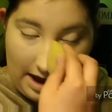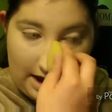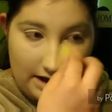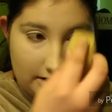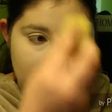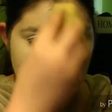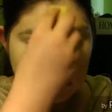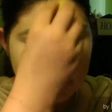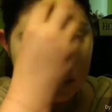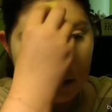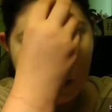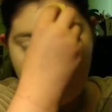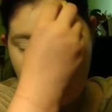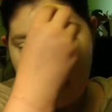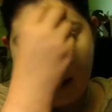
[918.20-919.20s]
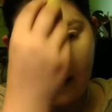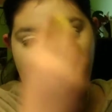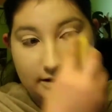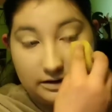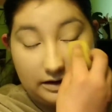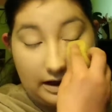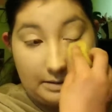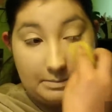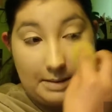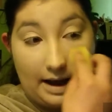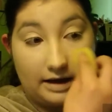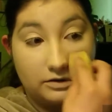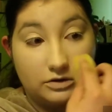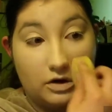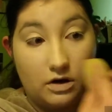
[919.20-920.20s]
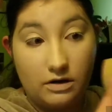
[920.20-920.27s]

And so I kind of, like, backed